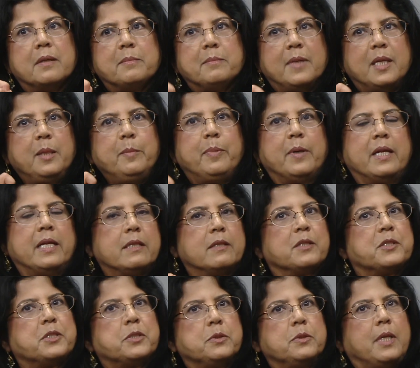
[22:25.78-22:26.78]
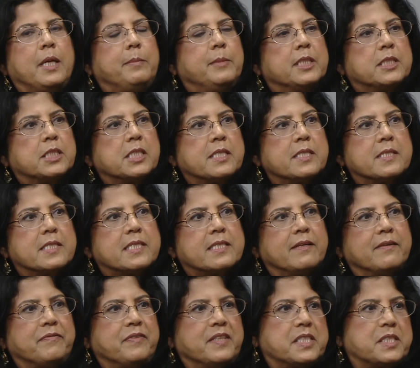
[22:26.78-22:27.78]
manipulate the two-dimensional
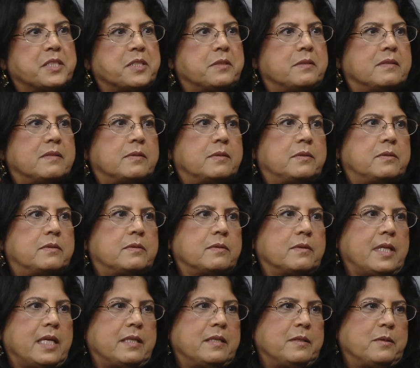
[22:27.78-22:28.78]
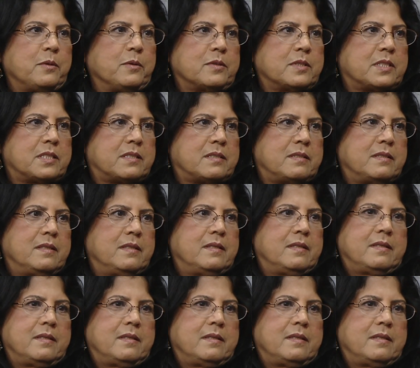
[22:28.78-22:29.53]
surface so that it looks